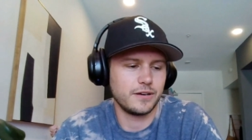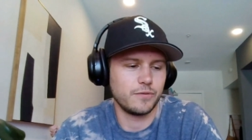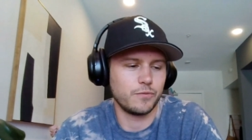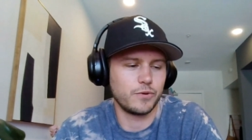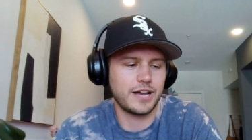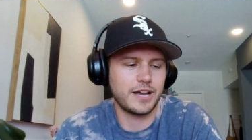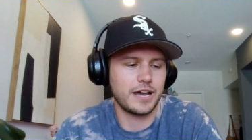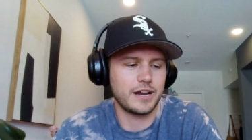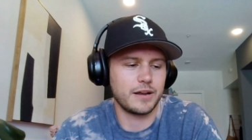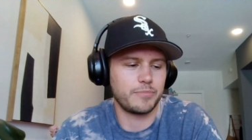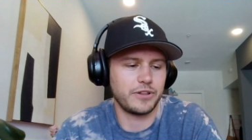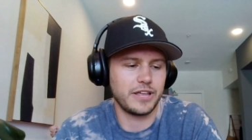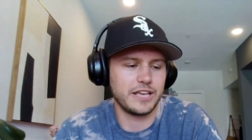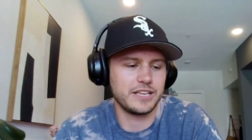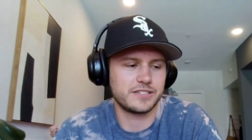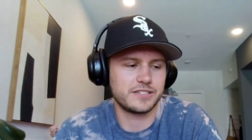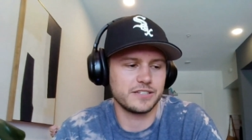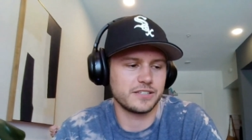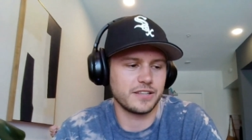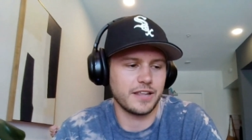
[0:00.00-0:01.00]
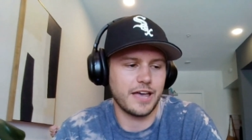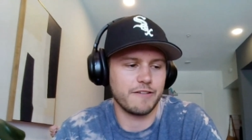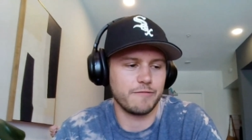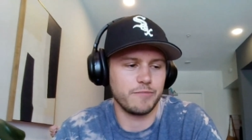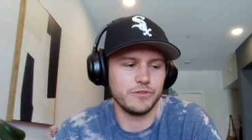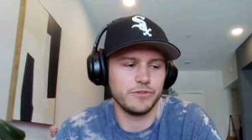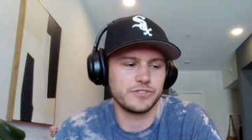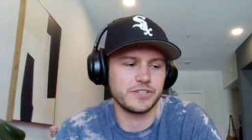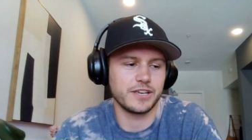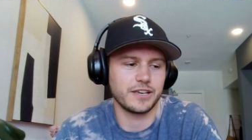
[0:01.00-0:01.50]
what kind of place does live
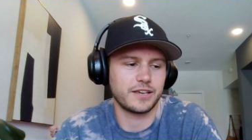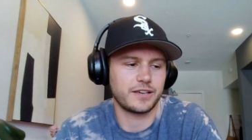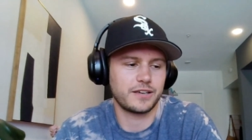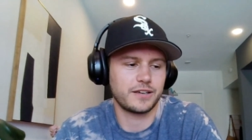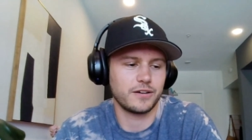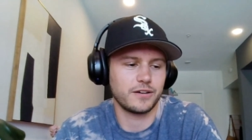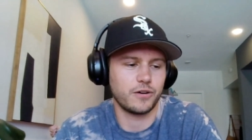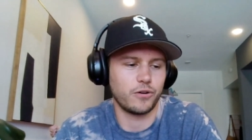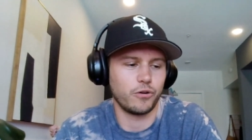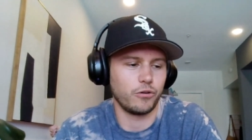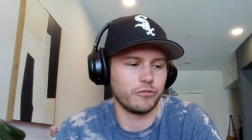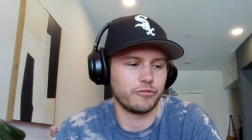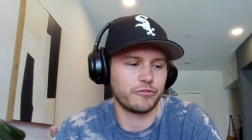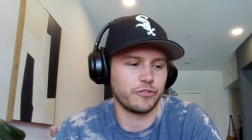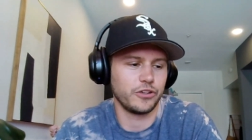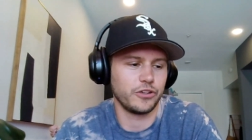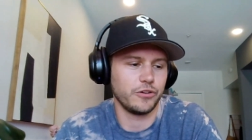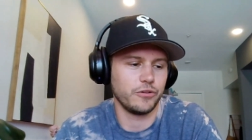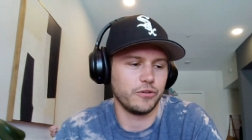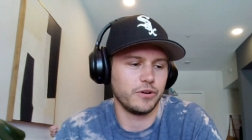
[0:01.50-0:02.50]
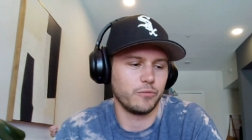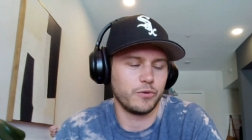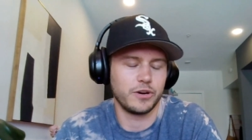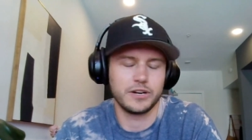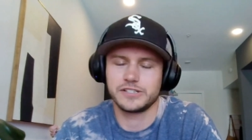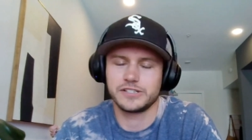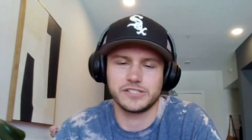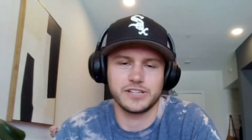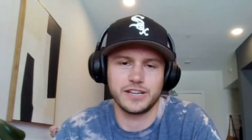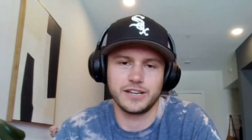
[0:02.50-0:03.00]
music hold for you, and
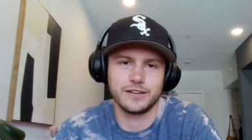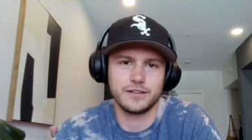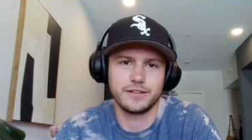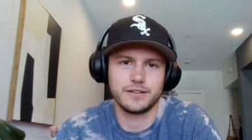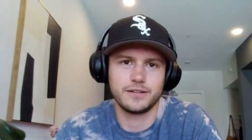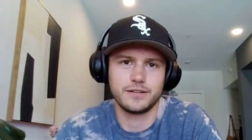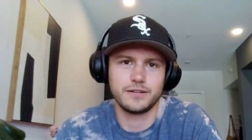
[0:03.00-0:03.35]
what is it?